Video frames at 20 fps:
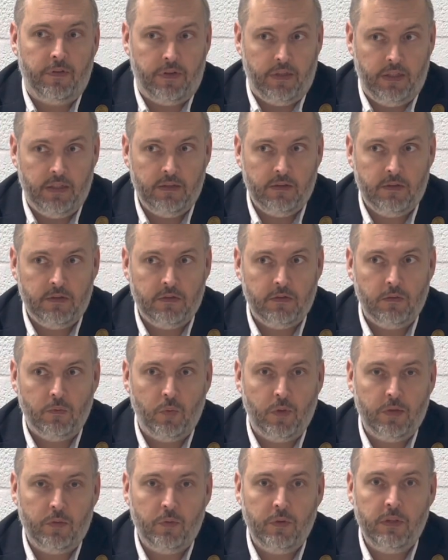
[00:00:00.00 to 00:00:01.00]
things
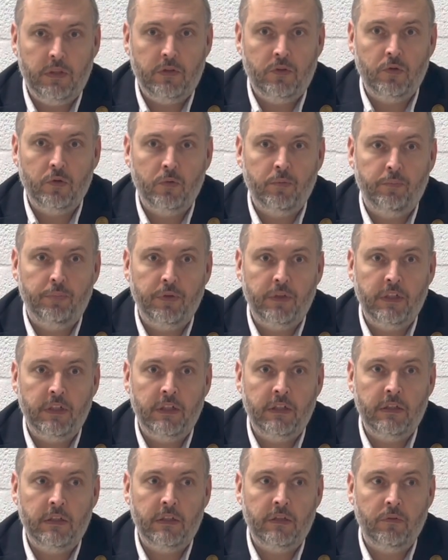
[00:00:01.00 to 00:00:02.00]
what we need to put
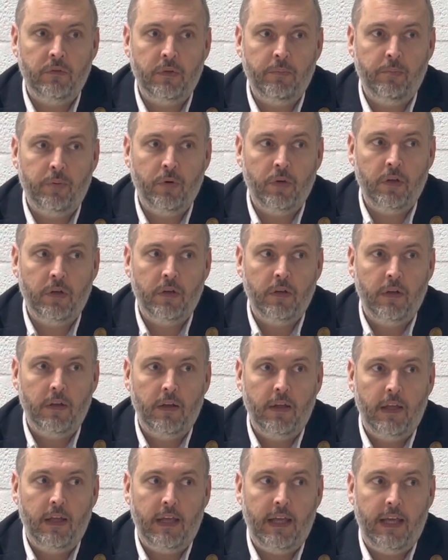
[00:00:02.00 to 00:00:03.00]
in the report.
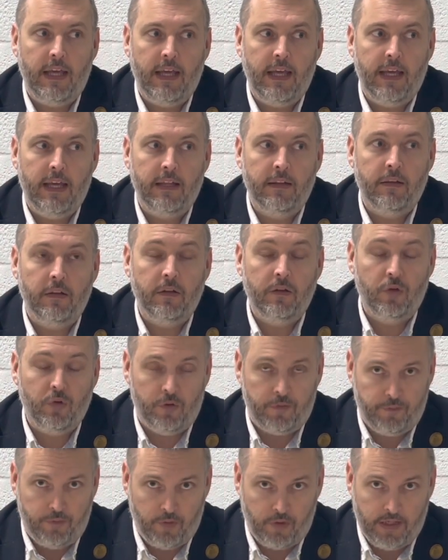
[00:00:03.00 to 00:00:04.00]
And don't
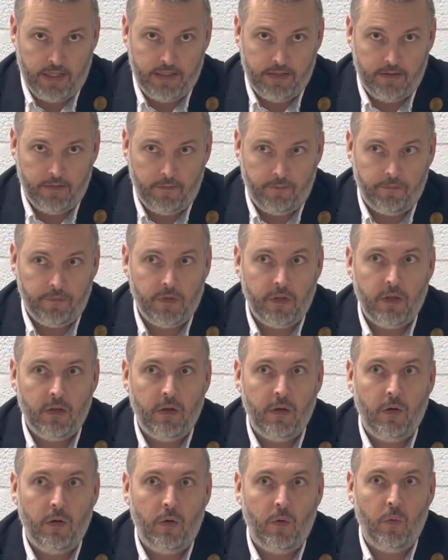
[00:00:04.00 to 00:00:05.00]
forget,
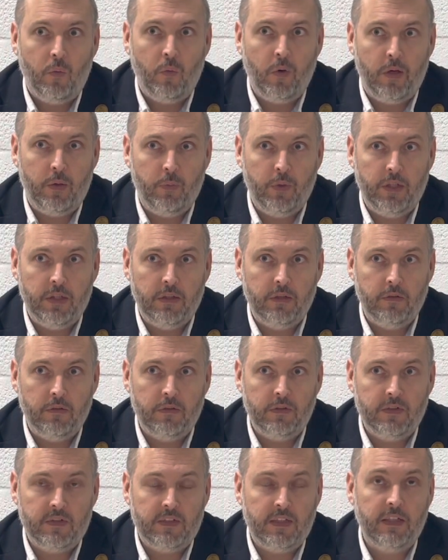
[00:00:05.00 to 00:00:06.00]
when we
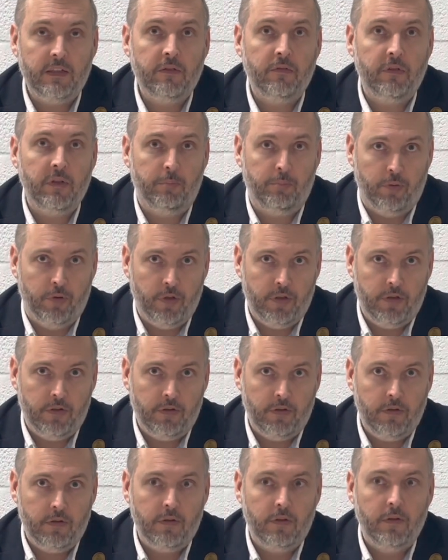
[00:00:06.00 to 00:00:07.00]
send the report,
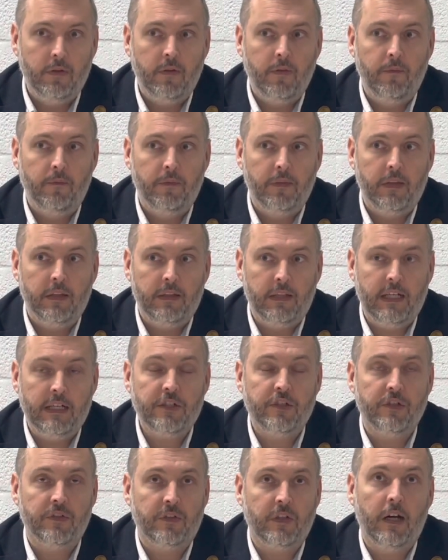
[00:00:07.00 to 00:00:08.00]
not
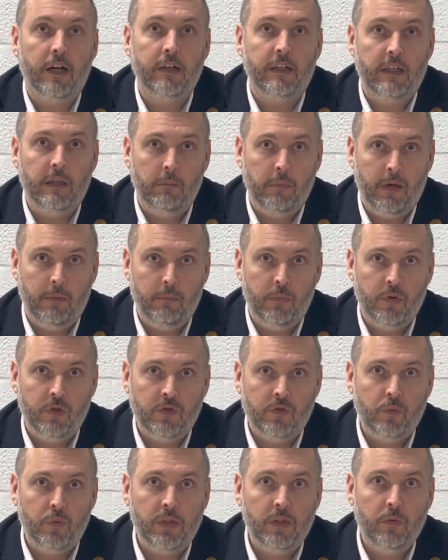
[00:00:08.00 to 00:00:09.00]
just our team members
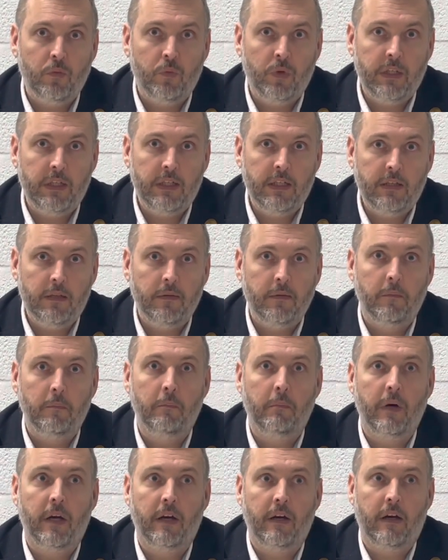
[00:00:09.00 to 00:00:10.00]
will read it,
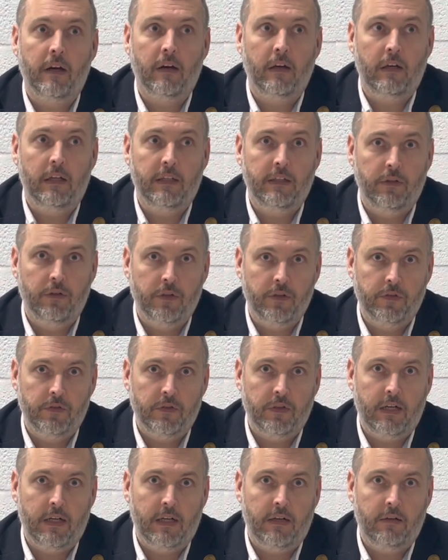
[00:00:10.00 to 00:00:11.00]
but our
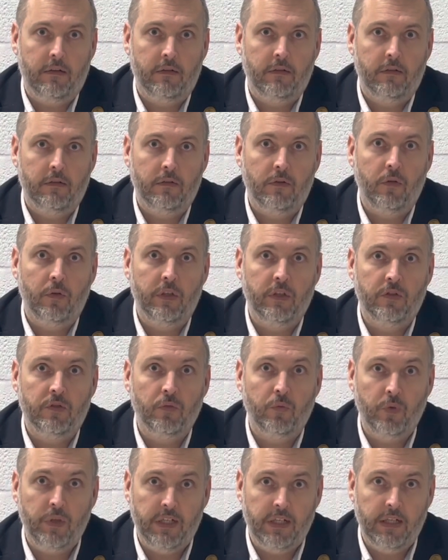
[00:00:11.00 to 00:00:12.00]
leaders are going to
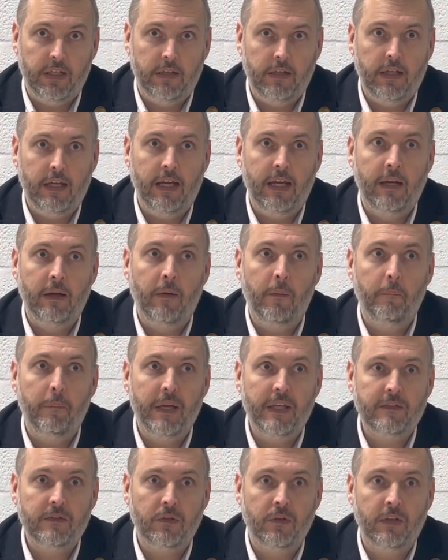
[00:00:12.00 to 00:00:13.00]
read it. And
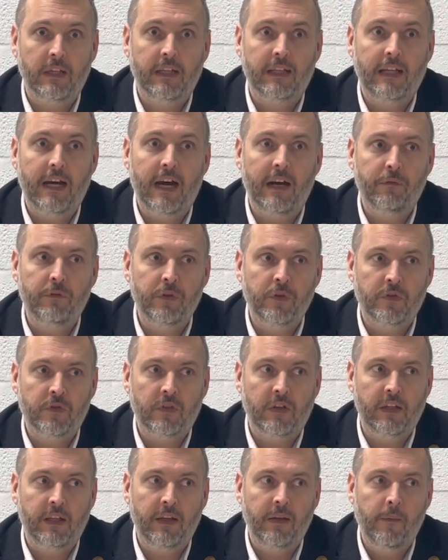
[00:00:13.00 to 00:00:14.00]
based on that,
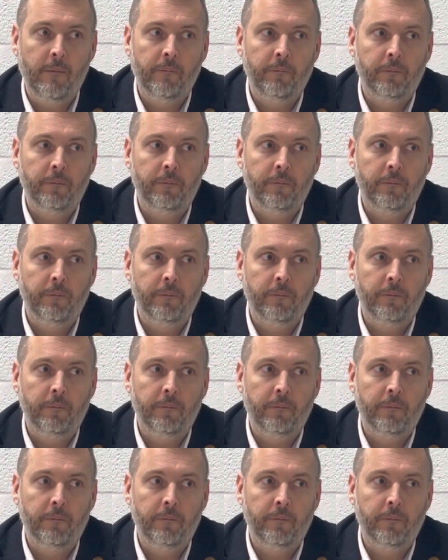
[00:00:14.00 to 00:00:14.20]
obviously,